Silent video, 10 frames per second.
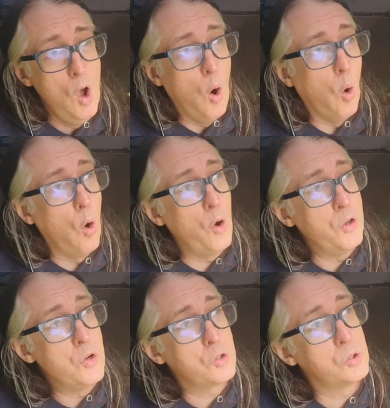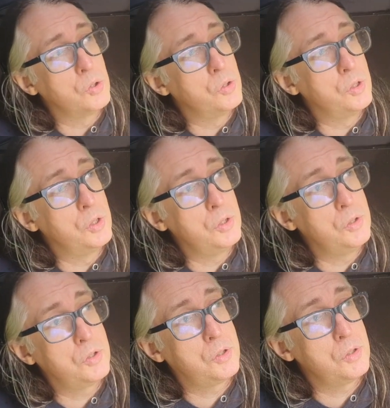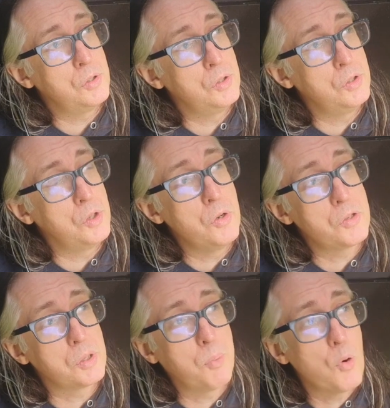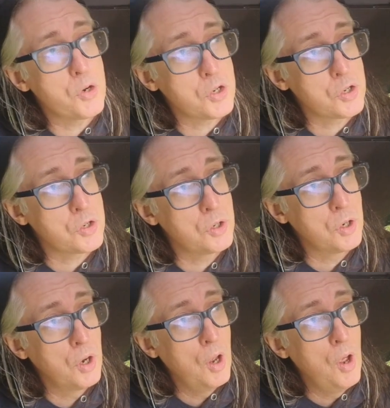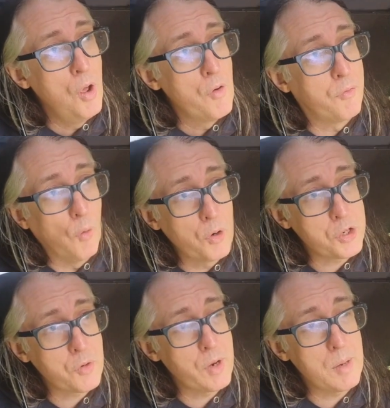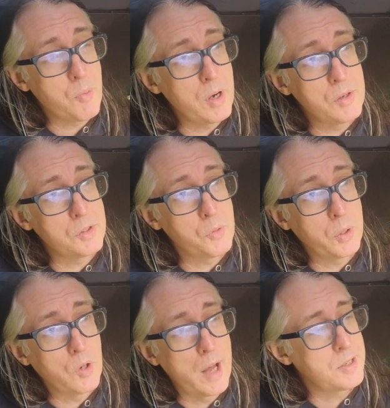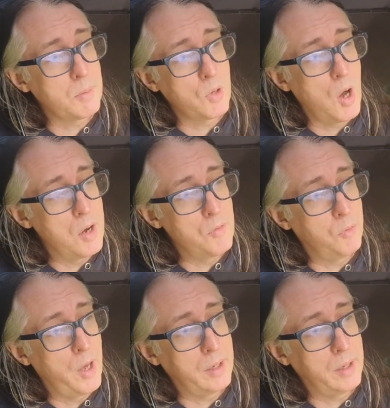Or you could use the push for Sharia Britain to ignite some kind of